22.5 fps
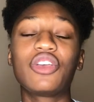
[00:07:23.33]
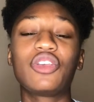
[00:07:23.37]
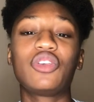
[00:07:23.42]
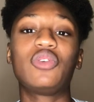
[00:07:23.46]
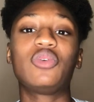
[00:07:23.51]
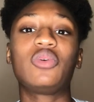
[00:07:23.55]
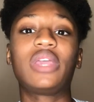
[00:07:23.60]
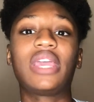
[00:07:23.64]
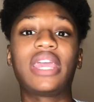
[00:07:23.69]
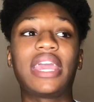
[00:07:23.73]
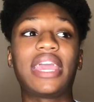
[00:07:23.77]

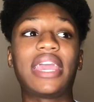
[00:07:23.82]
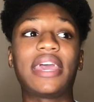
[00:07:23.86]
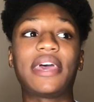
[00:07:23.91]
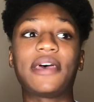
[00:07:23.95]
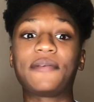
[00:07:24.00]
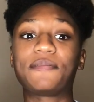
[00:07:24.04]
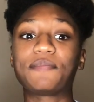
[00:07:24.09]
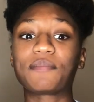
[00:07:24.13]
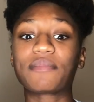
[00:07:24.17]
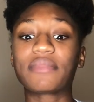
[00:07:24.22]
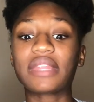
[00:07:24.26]
You
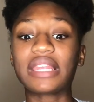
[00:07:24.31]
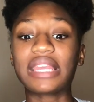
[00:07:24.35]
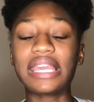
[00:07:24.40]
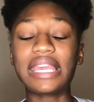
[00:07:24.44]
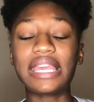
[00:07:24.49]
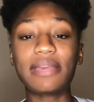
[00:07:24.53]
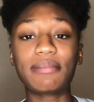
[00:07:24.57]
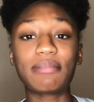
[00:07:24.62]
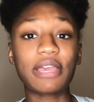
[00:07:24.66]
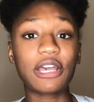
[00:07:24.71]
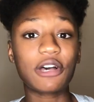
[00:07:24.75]
can
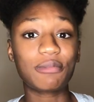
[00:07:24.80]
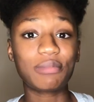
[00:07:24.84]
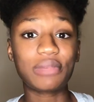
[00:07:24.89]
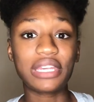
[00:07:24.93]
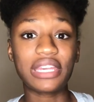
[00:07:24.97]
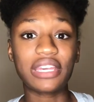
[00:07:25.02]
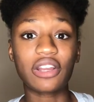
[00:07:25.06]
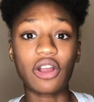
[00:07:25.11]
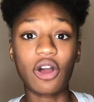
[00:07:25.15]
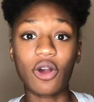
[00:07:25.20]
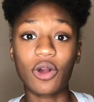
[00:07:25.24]
email
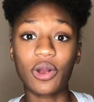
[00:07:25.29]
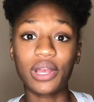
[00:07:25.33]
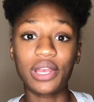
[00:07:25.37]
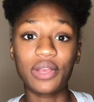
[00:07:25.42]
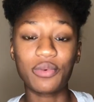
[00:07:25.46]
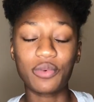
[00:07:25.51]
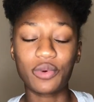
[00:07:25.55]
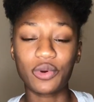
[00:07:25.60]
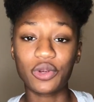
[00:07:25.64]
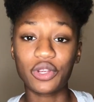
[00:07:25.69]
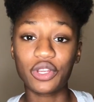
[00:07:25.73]
me at
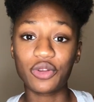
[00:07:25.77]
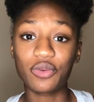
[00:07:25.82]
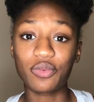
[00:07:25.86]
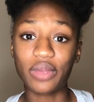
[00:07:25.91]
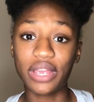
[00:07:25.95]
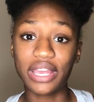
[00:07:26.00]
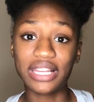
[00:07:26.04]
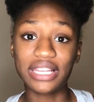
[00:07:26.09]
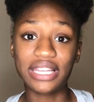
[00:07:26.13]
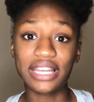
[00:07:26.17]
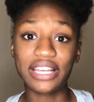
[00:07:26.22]

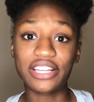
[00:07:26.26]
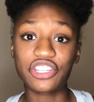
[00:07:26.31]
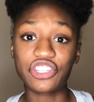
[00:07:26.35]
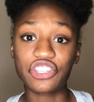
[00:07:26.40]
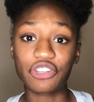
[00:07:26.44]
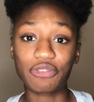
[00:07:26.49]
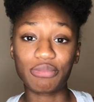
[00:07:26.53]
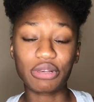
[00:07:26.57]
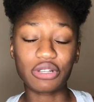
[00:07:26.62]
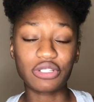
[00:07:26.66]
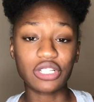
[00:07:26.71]

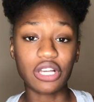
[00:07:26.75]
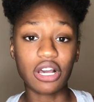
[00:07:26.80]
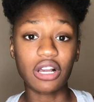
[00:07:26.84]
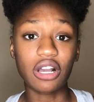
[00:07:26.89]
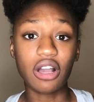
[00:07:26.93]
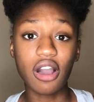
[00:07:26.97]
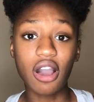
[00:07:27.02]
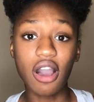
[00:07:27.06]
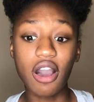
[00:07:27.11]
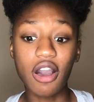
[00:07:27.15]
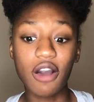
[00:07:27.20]

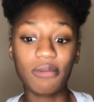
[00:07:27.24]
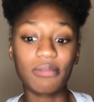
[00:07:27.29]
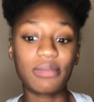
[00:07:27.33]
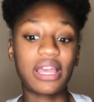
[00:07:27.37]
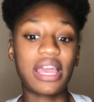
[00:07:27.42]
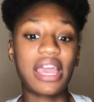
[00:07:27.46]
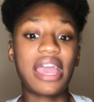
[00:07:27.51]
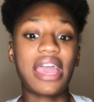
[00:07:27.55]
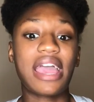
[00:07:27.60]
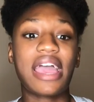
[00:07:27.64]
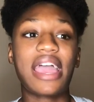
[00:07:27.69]
rawarriorrandy@gmail.com,
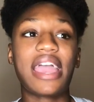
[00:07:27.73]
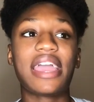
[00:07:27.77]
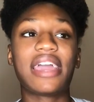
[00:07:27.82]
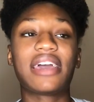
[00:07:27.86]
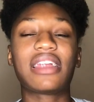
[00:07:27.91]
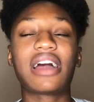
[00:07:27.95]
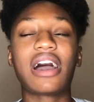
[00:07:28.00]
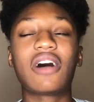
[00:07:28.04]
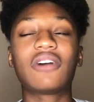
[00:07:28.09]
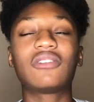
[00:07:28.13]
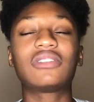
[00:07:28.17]

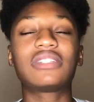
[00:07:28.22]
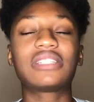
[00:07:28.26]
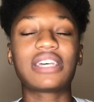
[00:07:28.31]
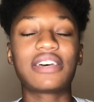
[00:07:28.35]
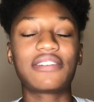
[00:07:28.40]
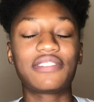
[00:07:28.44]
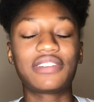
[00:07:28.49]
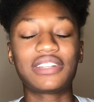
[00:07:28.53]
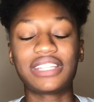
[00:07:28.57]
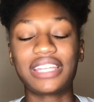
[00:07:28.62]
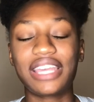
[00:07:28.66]
and I'll
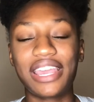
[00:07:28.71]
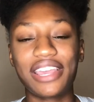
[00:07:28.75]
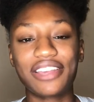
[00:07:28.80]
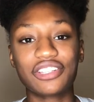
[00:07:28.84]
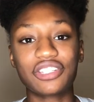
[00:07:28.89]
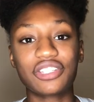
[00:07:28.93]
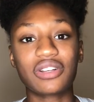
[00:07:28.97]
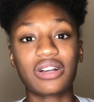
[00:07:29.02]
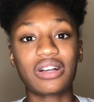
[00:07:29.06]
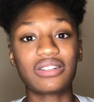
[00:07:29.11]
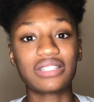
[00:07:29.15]
definitely
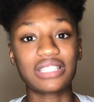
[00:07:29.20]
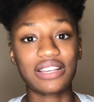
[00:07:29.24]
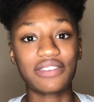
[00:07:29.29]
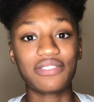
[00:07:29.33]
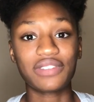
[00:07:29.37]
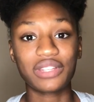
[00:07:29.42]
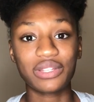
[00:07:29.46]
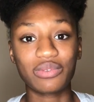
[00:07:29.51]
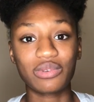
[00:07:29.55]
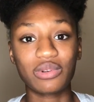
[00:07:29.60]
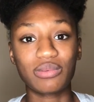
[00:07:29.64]
answer. I'll
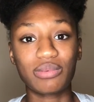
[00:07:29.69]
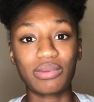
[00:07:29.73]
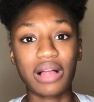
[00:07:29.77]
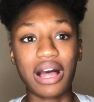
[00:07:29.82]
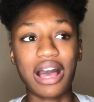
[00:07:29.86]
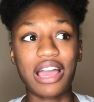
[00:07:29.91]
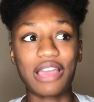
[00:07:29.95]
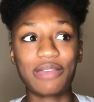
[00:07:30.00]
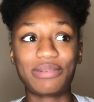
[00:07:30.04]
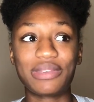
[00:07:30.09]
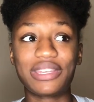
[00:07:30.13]
definitely
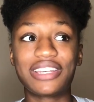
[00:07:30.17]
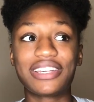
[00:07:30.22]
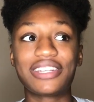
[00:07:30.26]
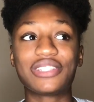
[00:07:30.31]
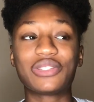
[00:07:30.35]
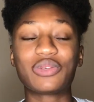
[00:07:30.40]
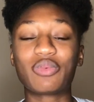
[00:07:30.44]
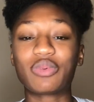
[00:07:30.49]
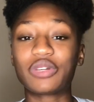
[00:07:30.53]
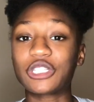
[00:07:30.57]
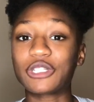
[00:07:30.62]
reply,
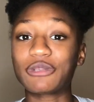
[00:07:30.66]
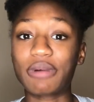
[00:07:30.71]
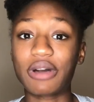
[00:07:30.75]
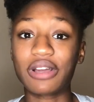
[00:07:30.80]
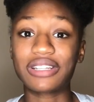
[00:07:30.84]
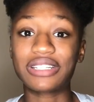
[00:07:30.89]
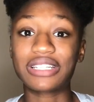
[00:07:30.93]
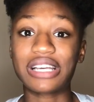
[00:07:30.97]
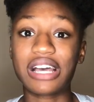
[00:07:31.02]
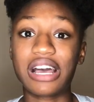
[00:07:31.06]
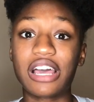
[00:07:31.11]
because once
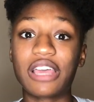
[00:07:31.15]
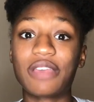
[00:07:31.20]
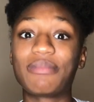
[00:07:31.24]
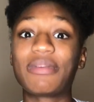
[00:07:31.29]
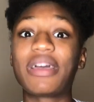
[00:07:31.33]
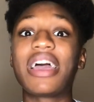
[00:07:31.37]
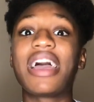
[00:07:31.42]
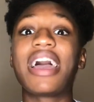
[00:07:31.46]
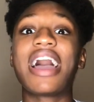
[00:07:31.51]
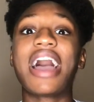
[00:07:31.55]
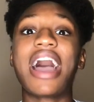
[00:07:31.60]
upon a time,
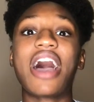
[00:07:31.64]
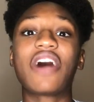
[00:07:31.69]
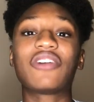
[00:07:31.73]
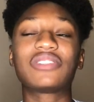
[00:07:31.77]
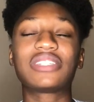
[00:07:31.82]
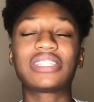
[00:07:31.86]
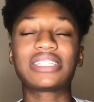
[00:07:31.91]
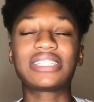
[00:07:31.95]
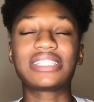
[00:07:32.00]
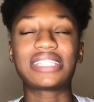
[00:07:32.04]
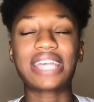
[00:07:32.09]
I
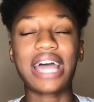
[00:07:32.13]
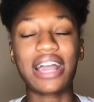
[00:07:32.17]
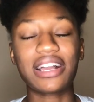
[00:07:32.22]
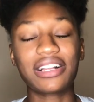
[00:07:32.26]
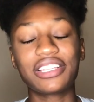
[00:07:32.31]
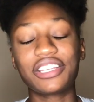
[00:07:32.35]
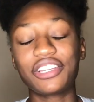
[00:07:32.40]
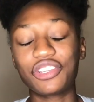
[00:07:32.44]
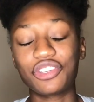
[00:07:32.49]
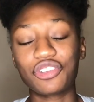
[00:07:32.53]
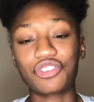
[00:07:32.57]
was
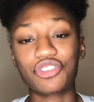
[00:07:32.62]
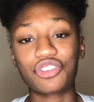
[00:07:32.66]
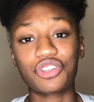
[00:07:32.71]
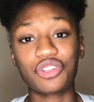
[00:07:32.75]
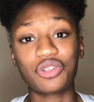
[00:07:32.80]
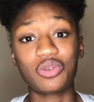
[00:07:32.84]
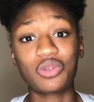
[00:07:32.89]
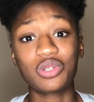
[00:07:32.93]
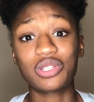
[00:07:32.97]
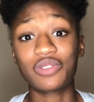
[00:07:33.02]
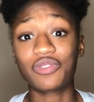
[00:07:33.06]
exactly in your
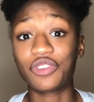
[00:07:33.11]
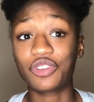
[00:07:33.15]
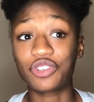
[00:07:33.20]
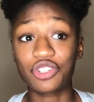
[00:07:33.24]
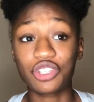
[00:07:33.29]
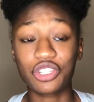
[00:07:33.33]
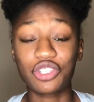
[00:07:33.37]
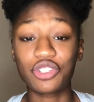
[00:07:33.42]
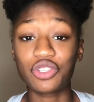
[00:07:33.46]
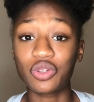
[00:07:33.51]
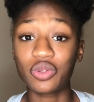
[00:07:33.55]
shoes if you're
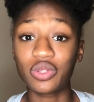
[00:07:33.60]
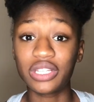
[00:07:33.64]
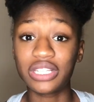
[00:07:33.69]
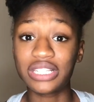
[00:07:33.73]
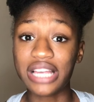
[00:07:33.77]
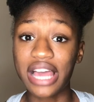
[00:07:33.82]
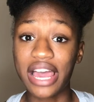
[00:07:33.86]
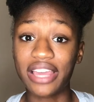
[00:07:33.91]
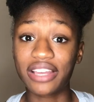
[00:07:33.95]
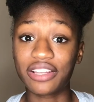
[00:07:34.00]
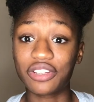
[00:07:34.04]
just newly
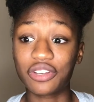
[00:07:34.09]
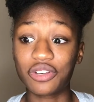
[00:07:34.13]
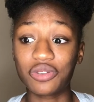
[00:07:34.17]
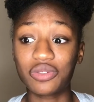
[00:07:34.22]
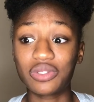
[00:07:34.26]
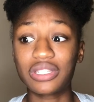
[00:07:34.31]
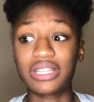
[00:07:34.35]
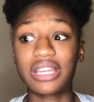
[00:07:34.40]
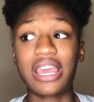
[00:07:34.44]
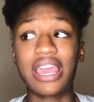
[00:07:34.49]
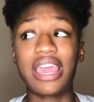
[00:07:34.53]

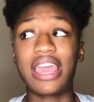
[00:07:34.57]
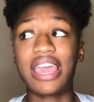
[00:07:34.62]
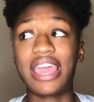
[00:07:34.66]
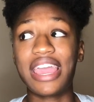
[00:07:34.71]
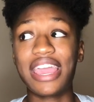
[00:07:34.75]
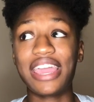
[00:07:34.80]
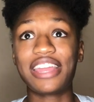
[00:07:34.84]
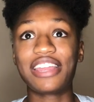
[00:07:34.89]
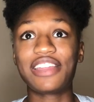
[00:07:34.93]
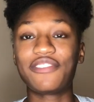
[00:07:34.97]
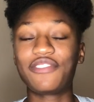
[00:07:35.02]
diagnosed.
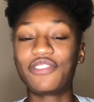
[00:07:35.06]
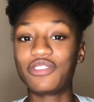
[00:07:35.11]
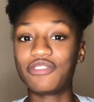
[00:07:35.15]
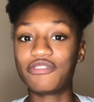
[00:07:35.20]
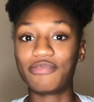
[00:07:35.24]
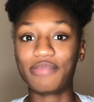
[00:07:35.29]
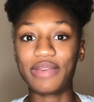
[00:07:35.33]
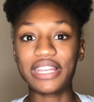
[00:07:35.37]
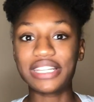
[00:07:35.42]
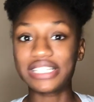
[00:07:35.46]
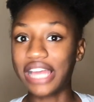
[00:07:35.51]
And if
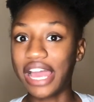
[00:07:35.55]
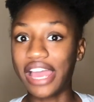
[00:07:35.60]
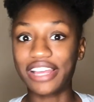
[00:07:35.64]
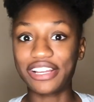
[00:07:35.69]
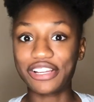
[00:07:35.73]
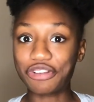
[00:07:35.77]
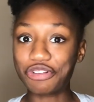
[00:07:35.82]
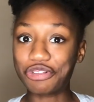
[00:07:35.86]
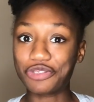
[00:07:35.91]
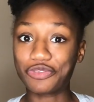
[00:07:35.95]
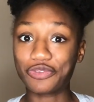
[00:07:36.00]
you've been
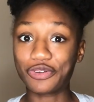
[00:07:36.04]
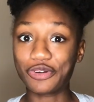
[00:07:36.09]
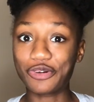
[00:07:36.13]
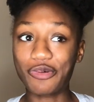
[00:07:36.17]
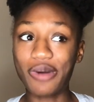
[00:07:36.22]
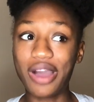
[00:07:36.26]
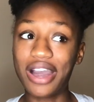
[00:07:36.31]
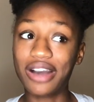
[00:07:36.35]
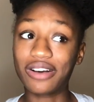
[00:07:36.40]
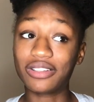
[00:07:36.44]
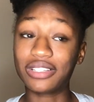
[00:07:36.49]
diagnosed for a
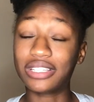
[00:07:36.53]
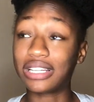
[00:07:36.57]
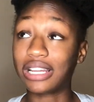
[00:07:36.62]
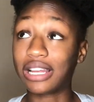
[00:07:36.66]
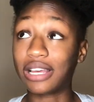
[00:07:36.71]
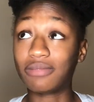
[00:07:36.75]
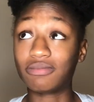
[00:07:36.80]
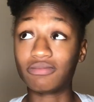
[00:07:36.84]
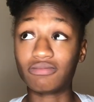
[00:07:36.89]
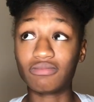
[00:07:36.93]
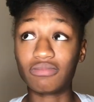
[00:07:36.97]
while, then
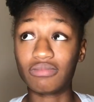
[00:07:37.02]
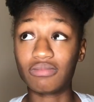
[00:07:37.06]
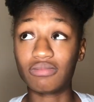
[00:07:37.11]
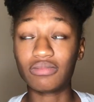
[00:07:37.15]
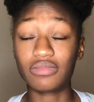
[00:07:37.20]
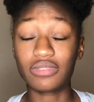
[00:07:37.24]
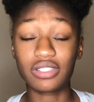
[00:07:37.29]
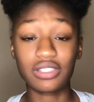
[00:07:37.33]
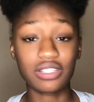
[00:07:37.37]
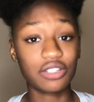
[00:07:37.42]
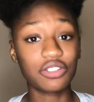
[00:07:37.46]
I'm
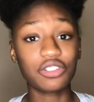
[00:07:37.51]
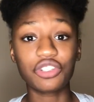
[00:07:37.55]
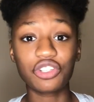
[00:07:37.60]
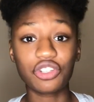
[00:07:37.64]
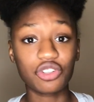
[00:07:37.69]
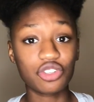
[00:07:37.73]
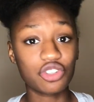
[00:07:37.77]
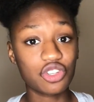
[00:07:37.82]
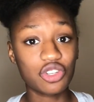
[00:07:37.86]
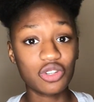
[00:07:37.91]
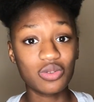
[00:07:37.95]
still in
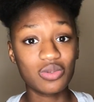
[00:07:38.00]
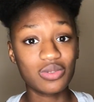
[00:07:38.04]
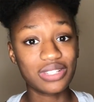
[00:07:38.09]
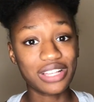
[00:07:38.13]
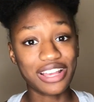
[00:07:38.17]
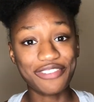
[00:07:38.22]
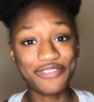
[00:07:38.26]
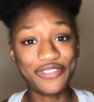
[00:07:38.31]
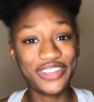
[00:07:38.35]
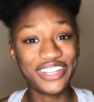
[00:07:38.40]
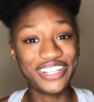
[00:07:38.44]
your shoes.
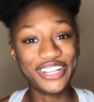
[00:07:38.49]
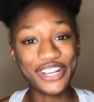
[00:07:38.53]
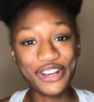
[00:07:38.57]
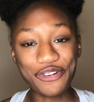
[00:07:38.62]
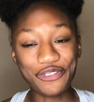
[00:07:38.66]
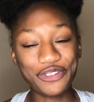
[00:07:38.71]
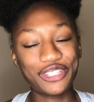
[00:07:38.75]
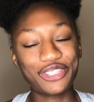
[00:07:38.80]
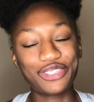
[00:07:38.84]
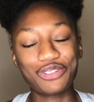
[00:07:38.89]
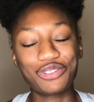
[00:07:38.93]
I've been
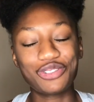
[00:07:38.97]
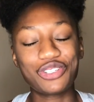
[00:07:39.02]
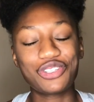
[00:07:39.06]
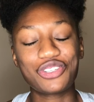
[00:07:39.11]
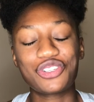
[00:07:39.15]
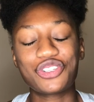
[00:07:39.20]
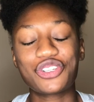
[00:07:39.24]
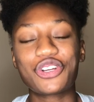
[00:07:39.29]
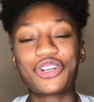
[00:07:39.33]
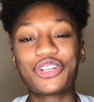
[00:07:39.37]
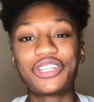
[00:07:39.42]
going through this
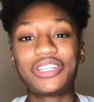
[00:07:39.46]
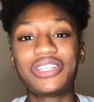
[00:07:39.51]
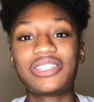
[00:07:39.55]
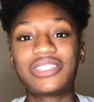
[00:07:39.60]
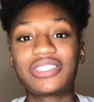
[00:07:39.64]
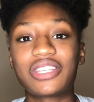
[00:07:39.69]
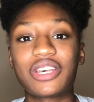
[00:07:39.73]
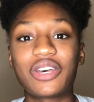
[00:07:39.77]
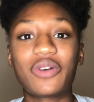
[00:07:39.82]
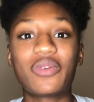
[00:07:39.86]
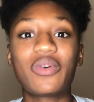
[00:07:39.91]
journey.
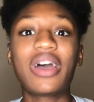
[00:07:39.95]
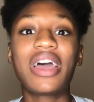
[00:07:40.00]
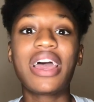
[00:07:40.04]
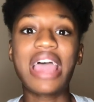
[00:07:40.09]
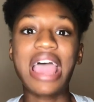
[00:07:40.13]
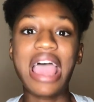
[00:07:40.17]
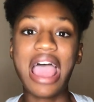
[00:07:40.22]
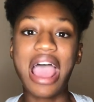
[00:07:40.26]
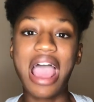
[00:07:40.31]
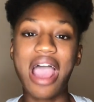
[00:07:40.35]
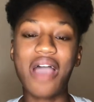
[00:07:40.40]
So
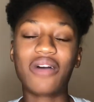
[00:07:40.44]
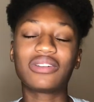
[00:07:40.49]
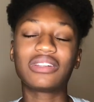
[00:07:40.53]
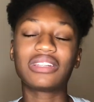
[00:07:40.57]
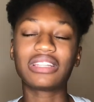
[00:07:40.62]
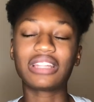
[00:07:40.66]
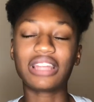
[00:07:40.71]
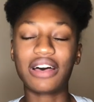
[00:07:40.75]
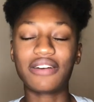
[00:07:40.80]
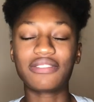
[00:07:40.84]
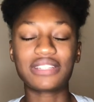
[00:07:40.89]
I
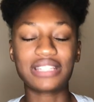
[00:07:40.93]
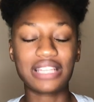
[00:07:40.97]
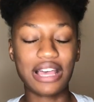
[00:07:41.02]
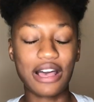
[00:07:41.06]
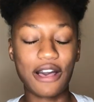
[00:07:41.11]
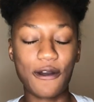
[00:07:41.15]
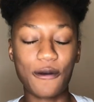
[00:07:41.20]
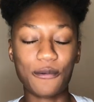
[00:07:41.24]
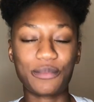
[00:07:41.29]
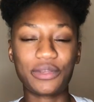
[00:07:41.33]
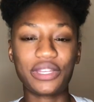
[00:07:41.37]
would love to
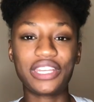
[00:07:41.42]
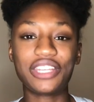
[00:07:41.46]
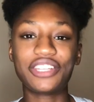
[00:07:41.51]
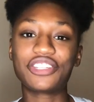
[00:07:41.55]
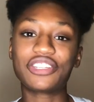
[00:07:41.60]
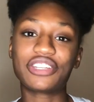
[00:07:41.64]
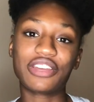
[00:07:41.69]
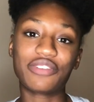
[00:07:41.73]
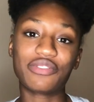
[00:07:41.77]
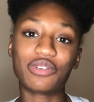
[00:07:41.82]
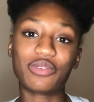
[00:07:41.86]
help each
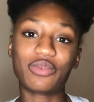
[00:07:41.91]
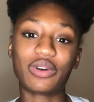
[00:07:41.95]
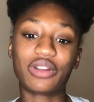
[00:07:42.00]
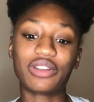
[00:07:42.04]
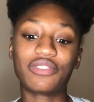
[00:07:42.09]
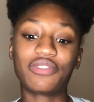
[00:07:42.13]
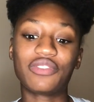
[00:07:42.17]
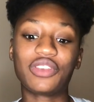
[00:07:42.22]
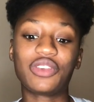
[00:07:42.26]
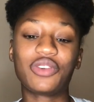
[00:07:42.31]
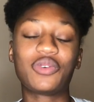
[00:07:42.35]
and every one
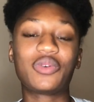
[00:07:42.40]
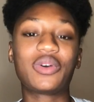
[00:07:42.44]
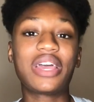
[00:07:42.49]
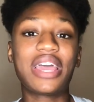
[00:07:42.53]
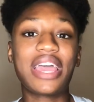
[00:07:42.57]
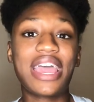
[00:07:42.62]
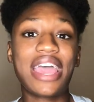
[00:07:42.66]
of you.